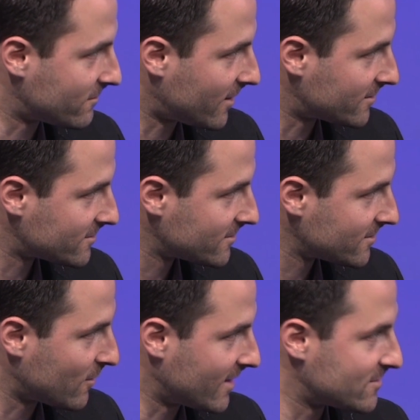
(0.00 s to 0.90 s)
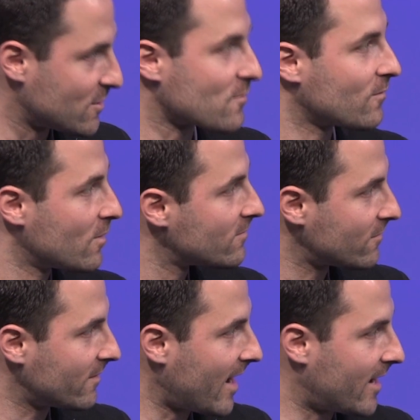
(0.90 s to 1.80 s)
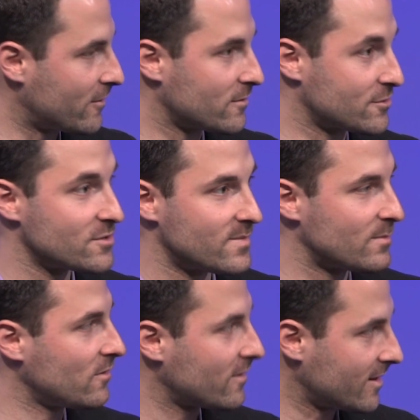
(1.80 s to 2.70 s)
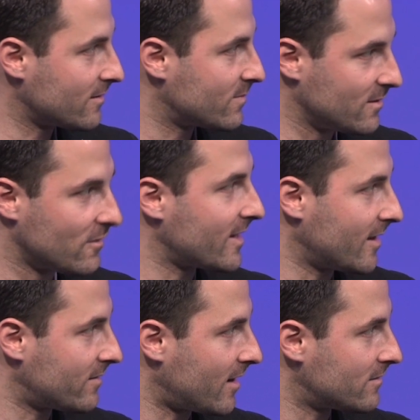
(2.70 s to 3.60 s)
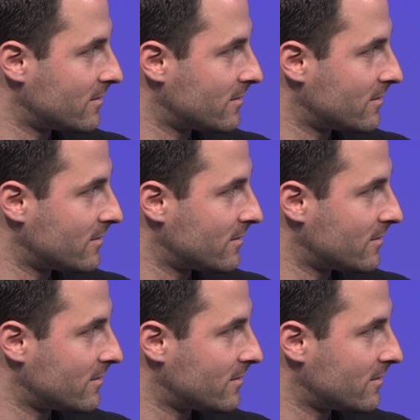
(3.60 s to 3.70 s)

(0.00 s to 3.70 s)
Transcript: of funds. Is there room for that, or should people be looking at that?